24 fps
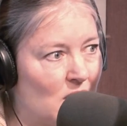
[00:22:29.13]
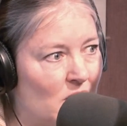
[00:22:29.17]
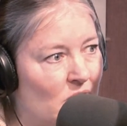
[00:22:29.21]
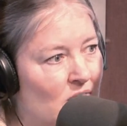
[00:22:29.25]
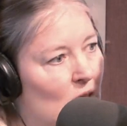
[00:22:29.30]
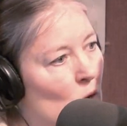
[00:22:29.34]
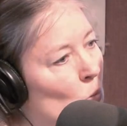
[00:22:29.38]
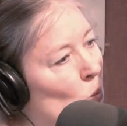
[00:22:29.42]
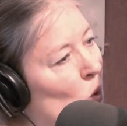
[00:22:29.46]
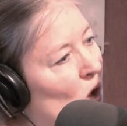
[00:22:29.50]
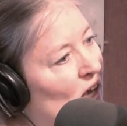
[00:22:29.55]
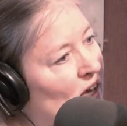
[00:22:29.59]

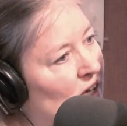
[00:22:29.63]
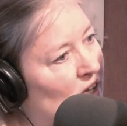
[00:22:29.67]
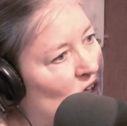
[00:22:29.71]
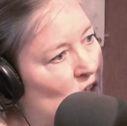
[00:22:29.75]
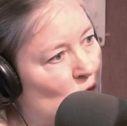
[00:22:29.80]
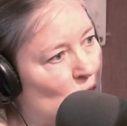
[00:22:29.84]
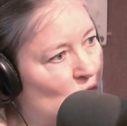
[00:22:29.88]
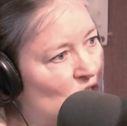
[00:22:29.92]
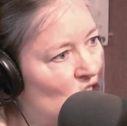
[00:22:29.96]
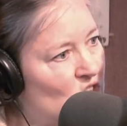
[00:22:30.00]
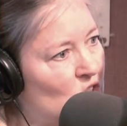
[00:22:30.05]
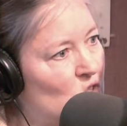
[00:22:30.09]
Then what can
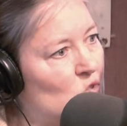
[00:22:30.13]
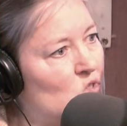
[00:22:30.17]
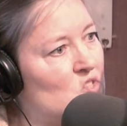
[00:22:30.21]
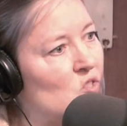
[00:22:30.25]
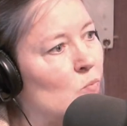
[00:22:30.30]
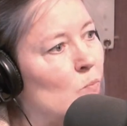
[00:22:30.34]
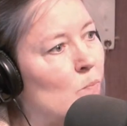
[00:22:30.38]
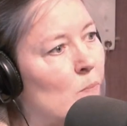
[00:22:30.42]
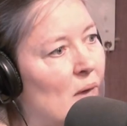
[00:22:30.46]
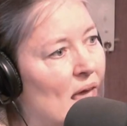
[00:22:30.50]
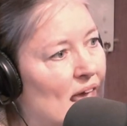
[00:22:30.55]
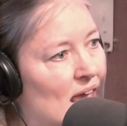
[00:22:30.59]
you do to
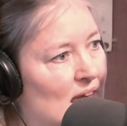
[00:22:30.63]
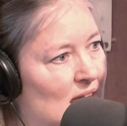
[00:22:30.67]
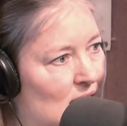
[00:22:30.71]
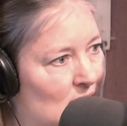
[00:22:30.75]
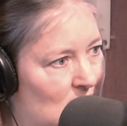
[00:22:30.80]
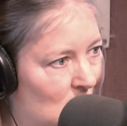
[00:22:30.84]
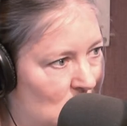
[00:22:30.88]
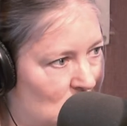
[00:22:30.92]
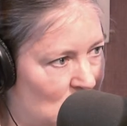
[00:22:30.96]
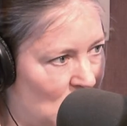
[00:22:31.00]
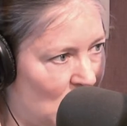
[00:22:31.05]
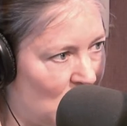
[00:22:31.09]
make it
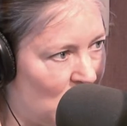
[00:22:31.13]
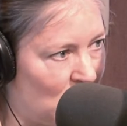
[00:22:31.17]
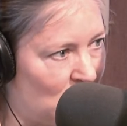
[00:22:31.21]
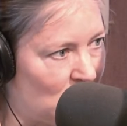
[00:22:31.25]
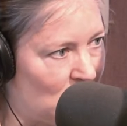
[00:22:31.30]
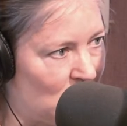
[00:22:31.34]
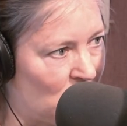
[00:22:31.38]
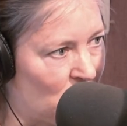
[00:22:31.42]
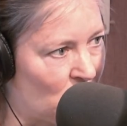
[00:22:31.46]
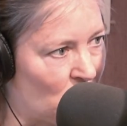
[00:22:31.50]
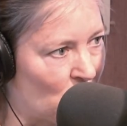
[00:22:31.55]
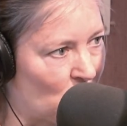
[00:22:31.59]
a 10
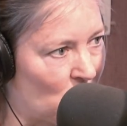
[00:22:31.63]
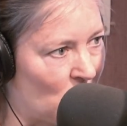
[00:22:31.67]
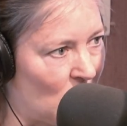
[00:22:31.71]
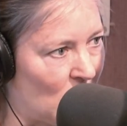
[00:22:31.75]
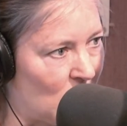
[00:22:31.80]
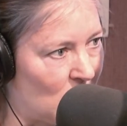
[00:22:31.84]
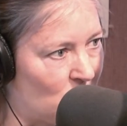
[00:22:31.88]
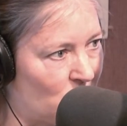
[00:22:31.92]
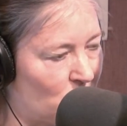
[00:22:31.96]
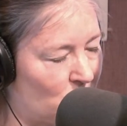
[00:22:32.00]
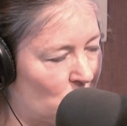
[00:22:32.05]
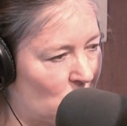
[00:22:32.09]
in your
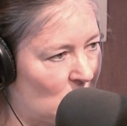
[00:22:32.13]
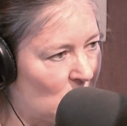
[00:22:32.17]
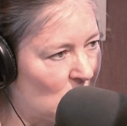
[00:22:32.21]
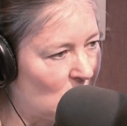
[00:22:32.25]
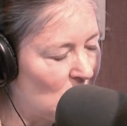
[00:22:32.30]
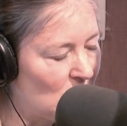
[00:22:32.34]
life?